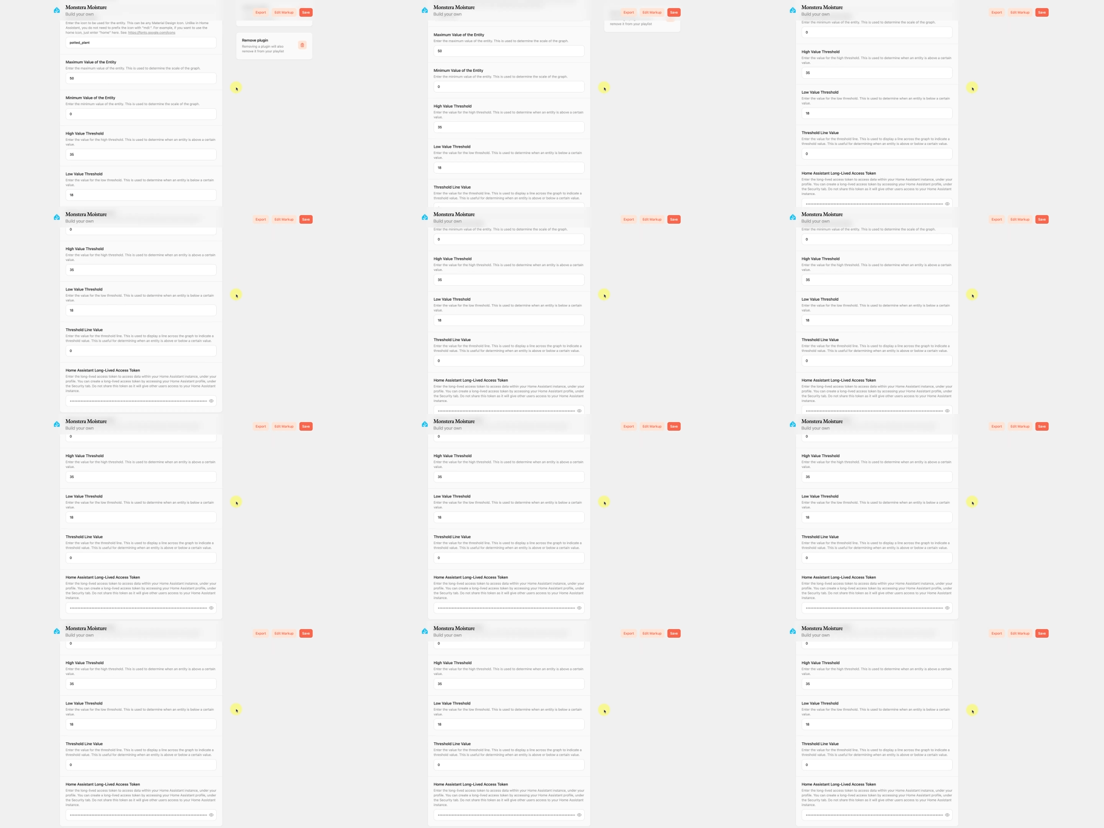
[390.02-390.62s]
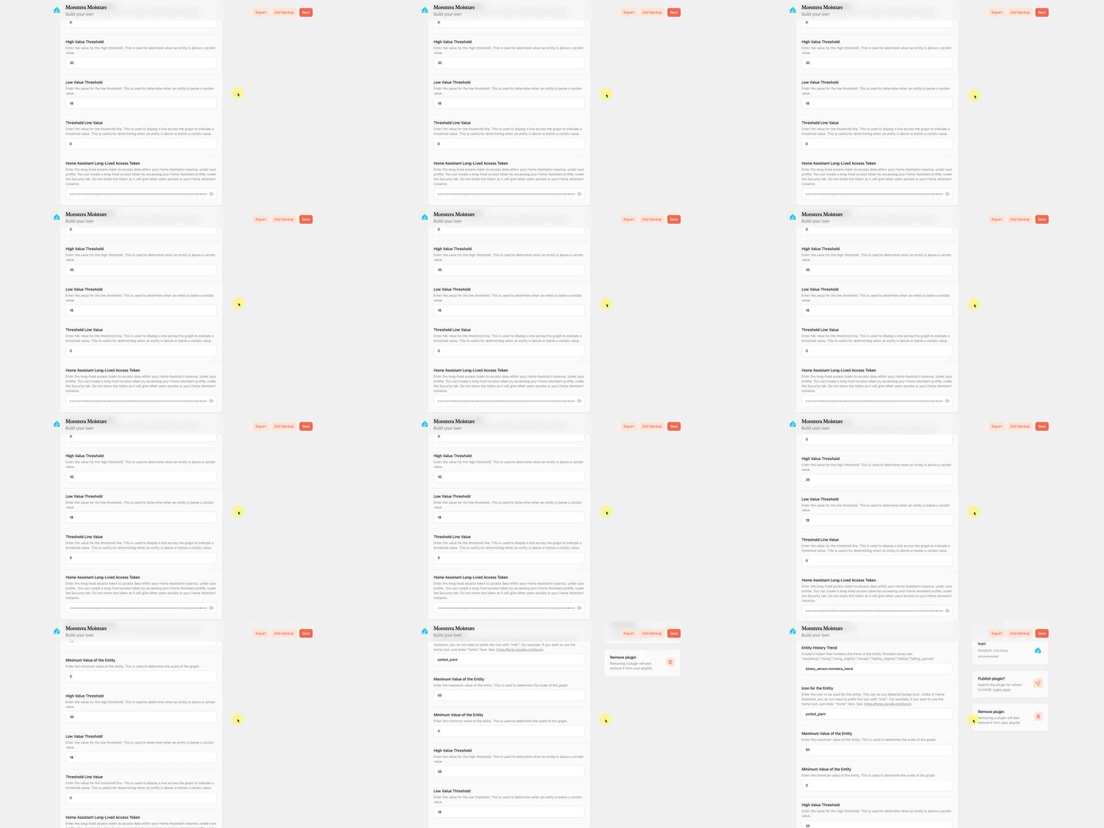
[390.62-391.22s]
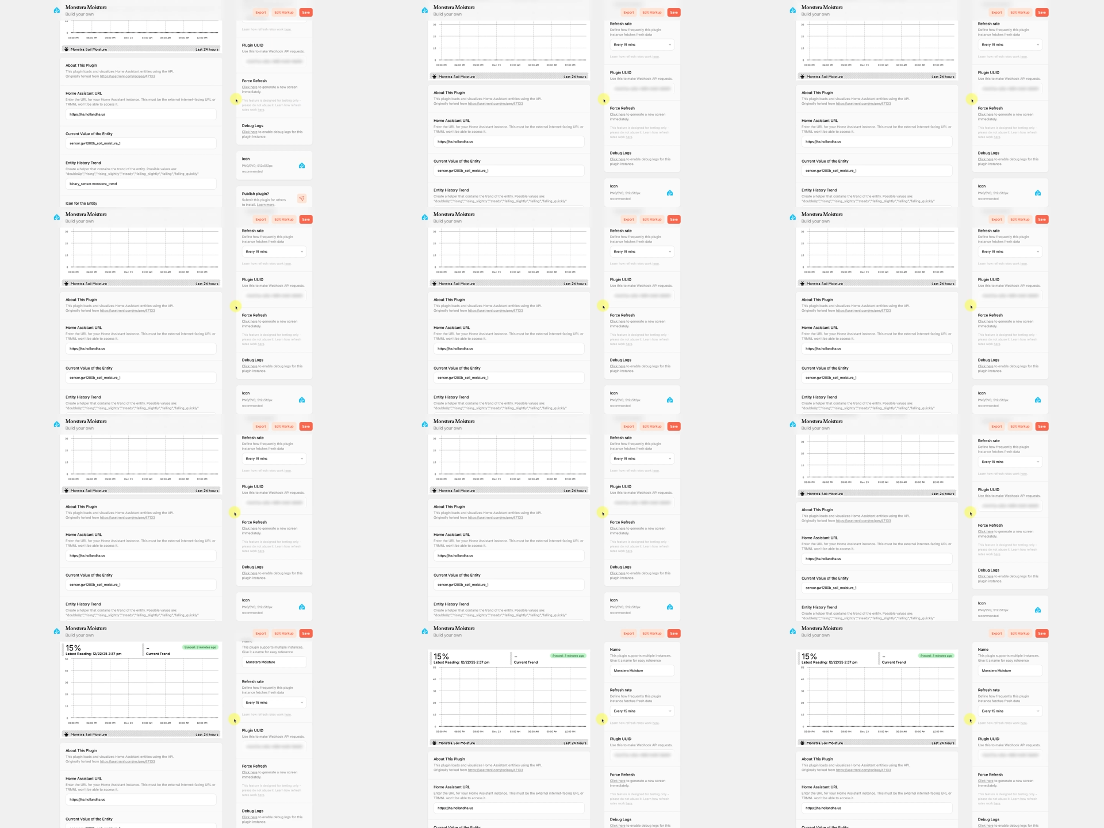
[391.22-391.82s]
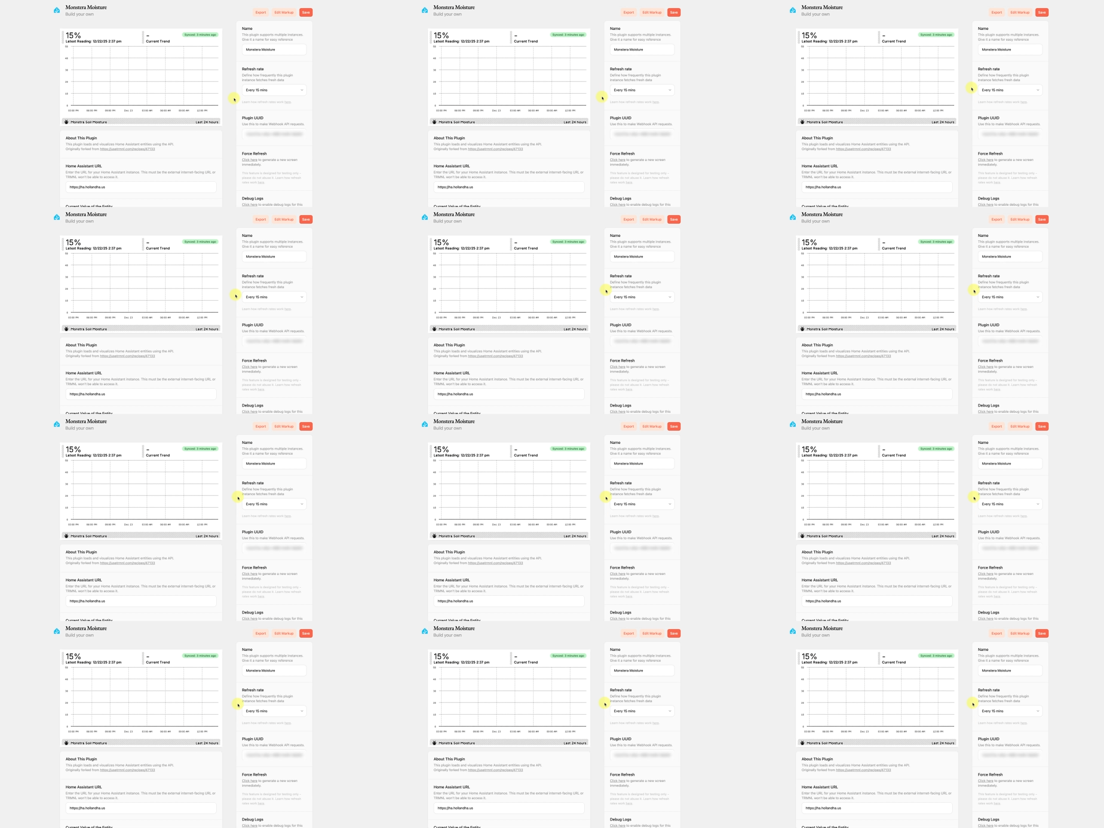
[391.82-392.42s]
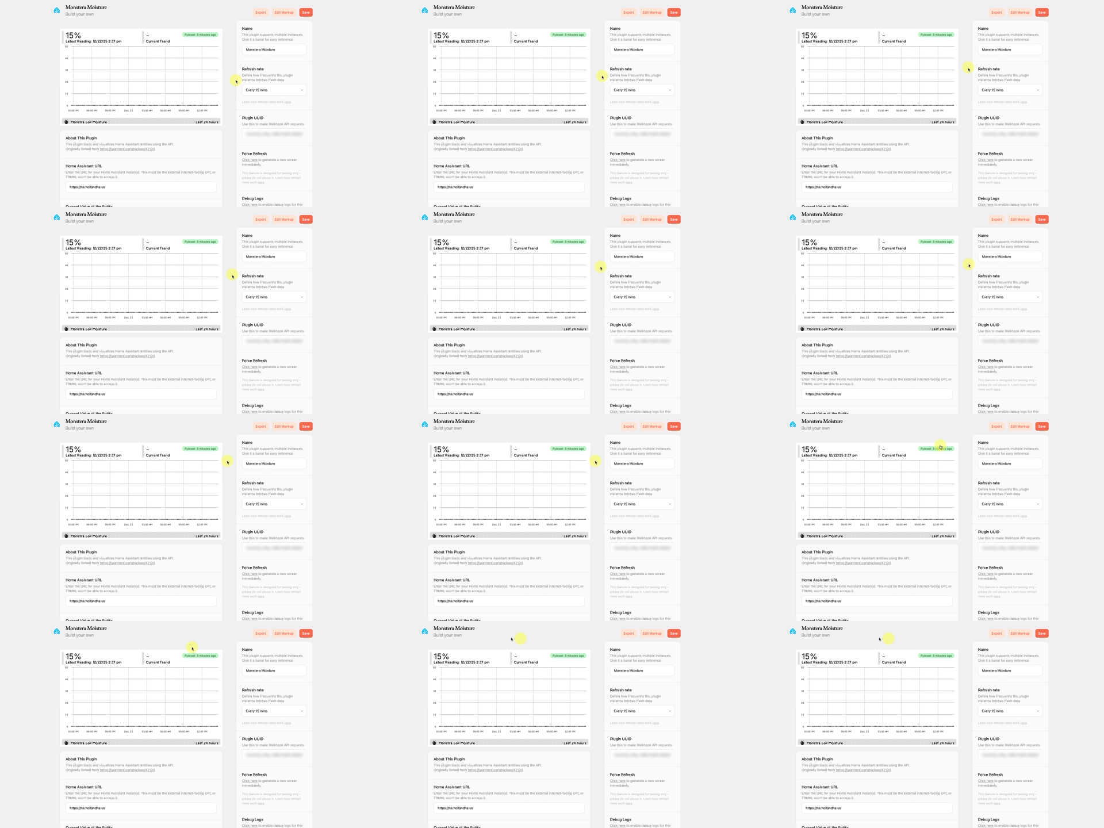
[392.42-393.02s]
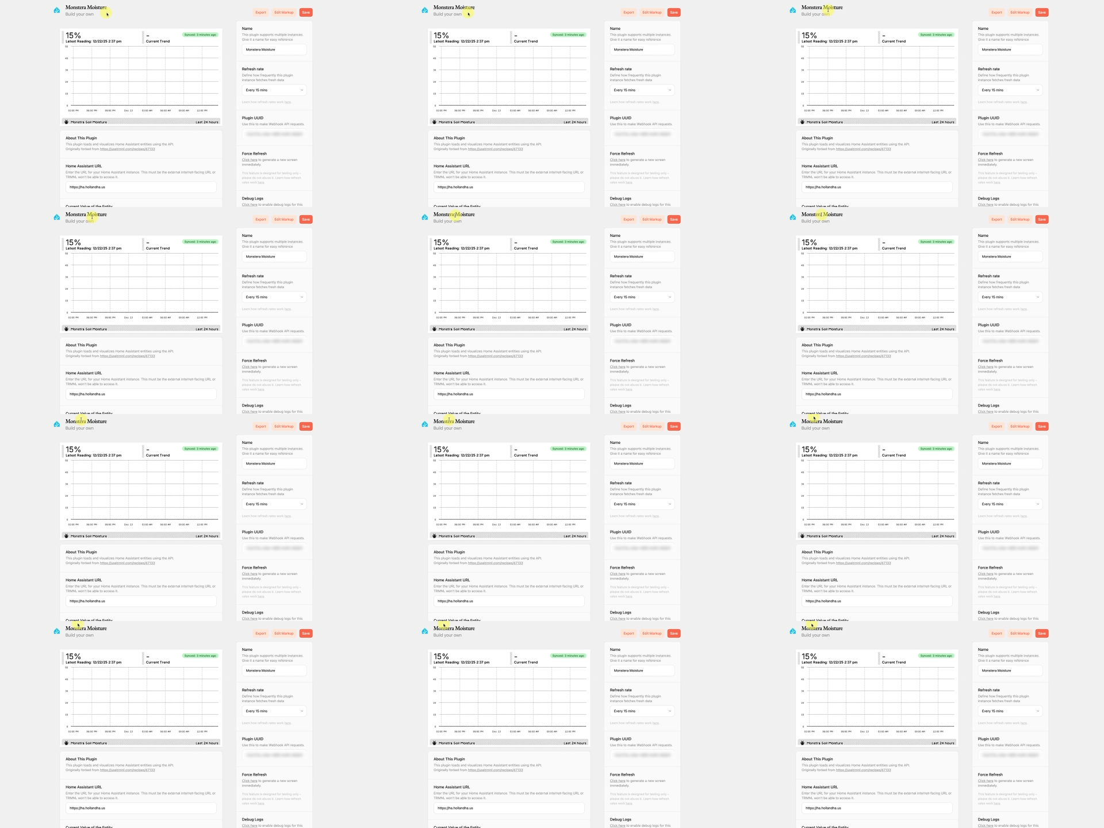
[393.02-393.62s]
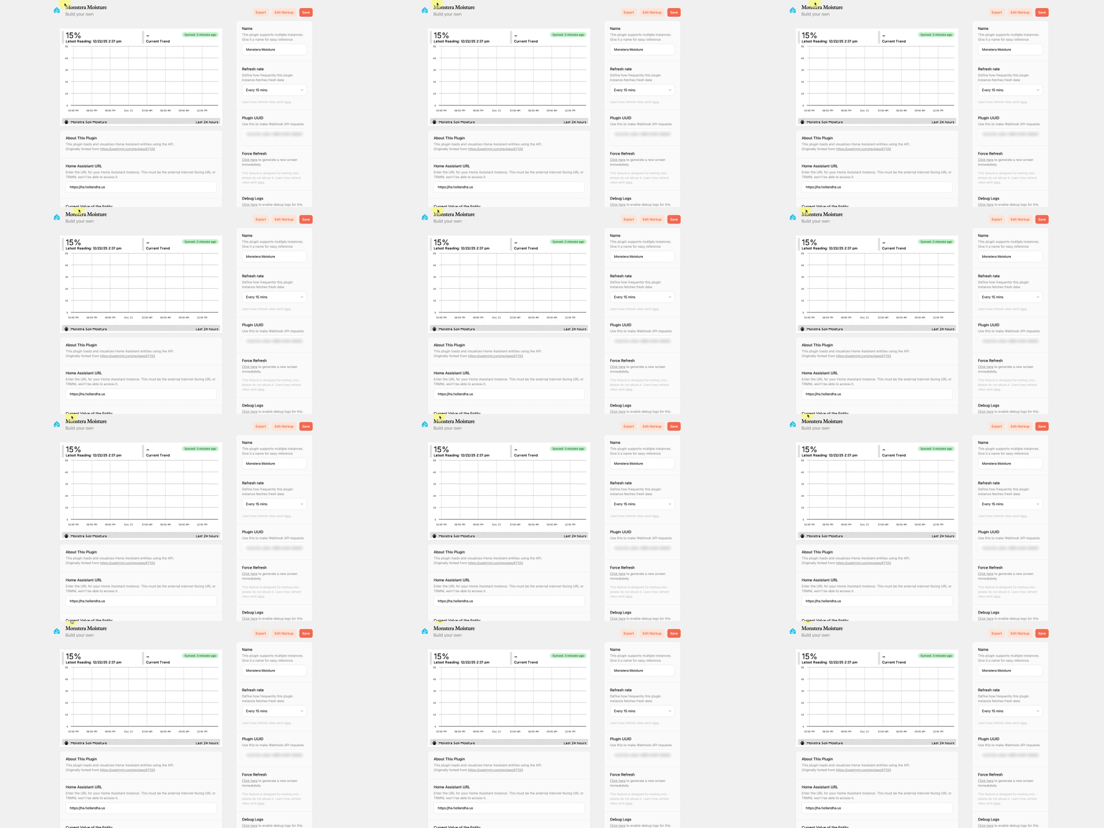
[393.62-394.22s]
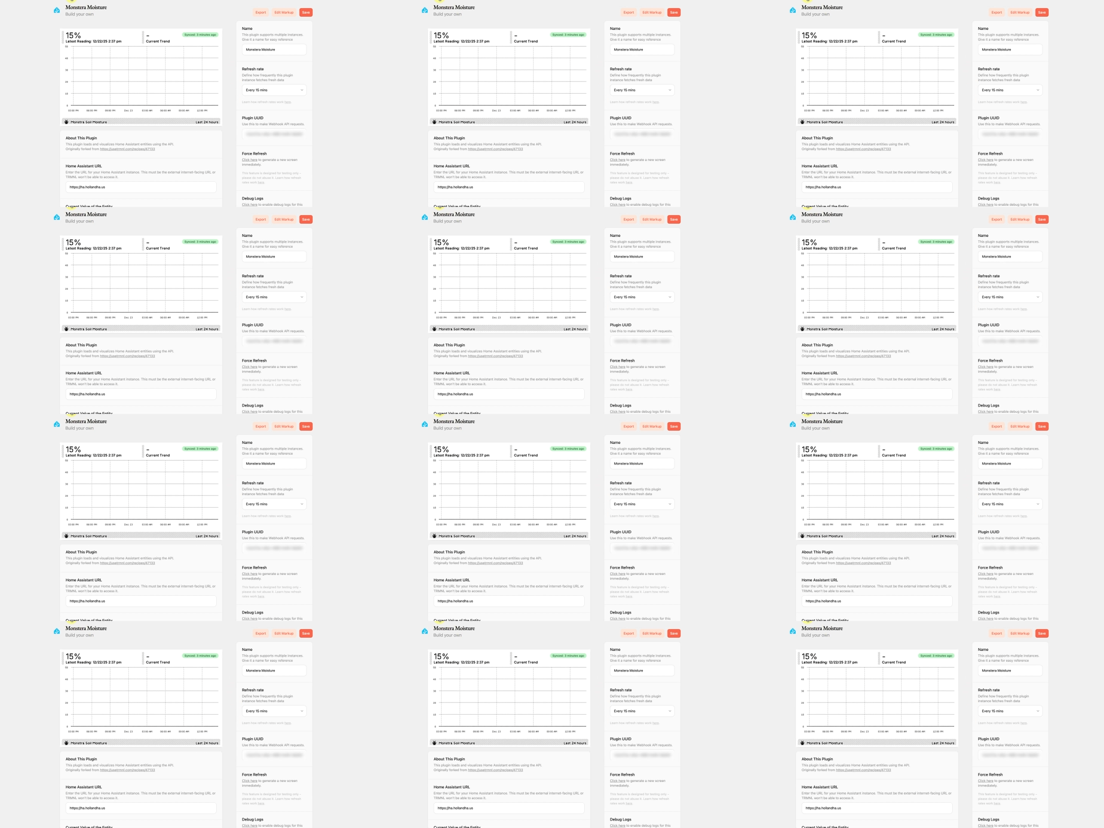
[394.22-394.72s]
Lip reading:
No face is visible, so there are no lips to read.